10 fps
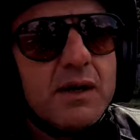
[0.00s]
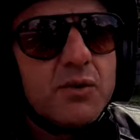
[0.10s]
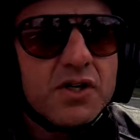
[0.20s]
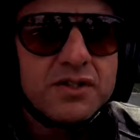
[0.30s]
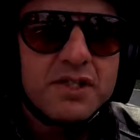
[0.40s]

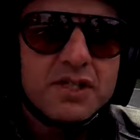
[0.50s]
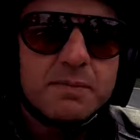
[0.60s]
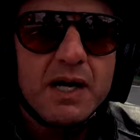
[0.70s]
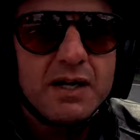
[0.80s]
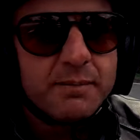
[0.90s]
which I did as
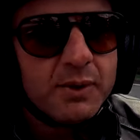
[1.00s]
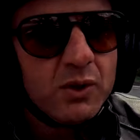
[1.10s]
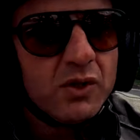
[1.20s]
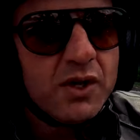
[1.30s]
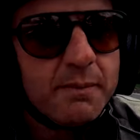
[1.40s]
part of the
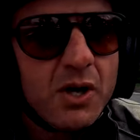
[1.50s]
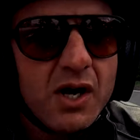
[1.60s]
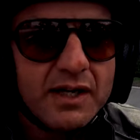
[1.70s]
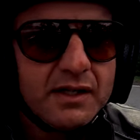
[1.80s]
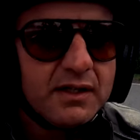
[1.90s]
build on the
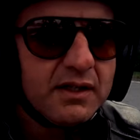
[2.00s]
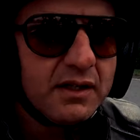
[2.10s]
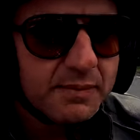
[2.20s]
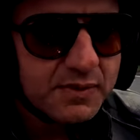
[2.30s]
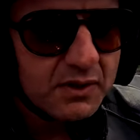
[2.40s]
bike, and
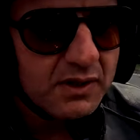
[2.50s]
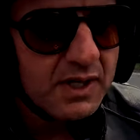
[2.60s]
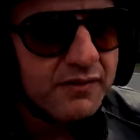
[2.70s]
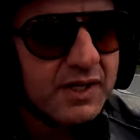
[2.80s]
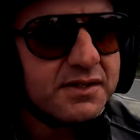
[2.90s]
I absolutely
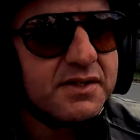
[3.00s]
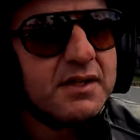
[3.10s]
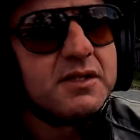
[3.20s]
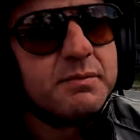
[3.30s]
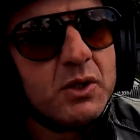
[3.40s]
love that seat.
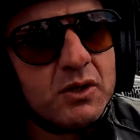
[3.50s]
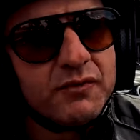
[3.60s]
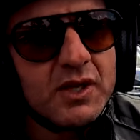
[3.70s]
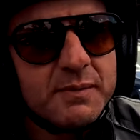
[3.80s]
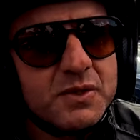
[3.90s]
It's
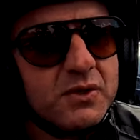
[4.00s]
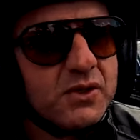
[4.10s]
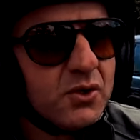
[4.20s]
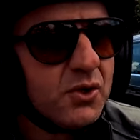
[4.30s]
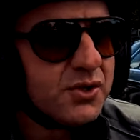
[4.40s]
beautiful,
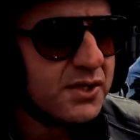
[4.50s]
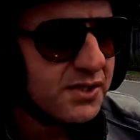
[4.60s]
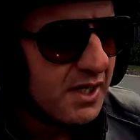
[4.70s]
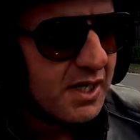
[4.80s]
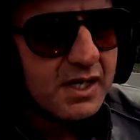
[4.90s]
absolutely
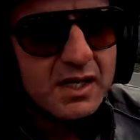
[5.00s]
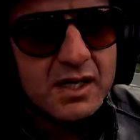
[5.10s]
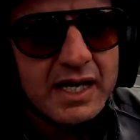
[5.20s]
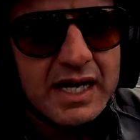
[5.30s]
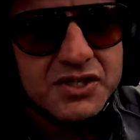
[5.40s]
gorgeous,
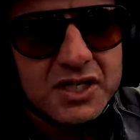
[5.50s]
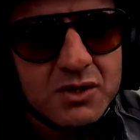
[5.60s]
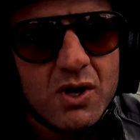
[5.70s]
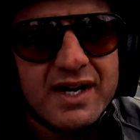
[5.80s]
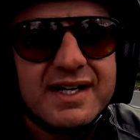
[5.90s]
and actually
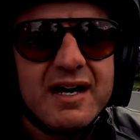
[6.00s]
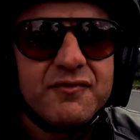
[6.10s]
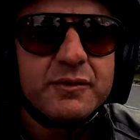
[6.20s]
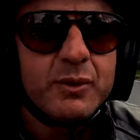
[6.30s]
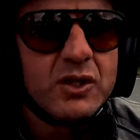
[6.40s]
quite
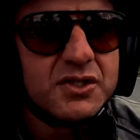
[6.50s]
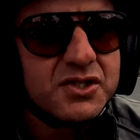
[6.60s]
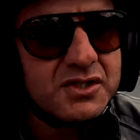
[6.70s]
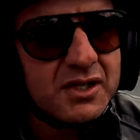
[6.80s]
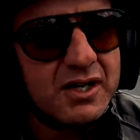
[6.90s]
comfortable. It's
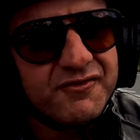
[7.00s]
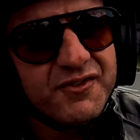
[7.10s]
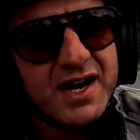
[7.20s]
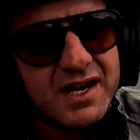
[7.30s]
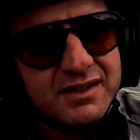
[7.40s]
just that I
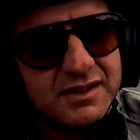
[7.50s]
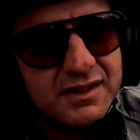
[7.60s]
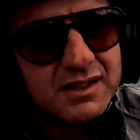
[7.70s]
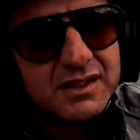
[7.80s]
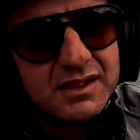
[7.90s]
found,
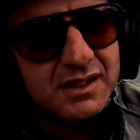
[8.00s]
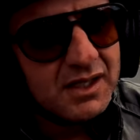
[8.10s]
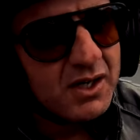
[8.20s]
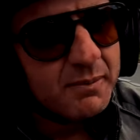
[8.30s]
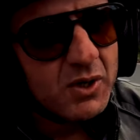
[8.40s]
you
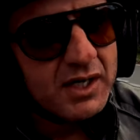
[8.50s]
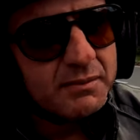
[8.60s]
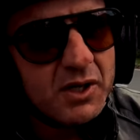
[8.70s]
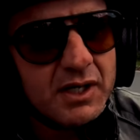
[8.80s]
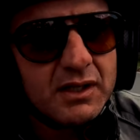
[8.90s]
know,
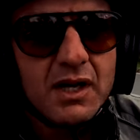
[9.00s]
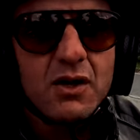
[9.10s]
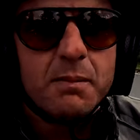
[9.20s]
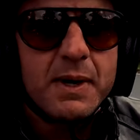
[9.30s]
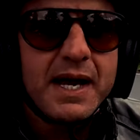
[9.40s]
my
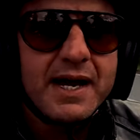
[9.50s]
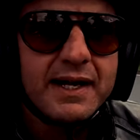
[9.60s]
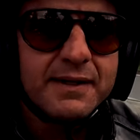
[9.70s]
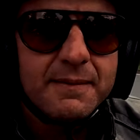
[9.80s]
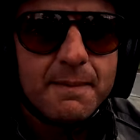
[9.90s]
lower
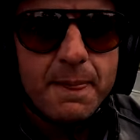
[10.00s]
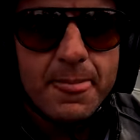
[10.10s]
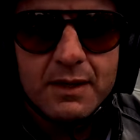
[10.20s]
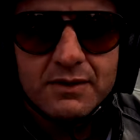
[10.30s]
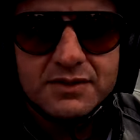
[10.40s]
back,
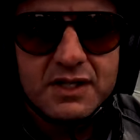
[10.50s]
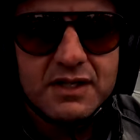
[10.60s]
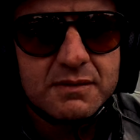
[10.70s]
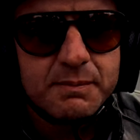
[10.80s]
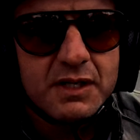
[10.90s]
I was
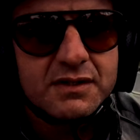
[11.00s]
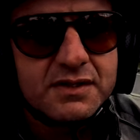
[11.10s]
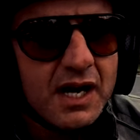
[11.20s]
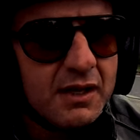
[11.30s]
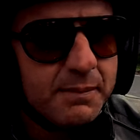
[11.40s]
getting a bit of
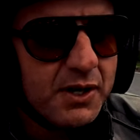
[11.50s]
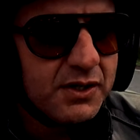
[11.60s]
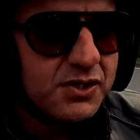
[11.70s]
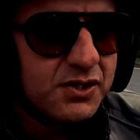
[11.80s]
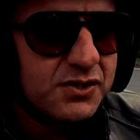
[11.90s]

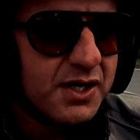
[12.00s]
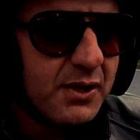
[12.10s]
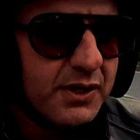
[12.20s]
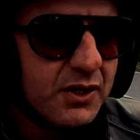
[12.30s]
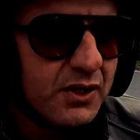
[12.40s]
tailbone issues
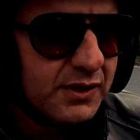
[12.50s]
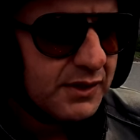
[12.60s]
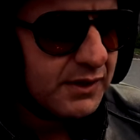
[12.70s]
going on,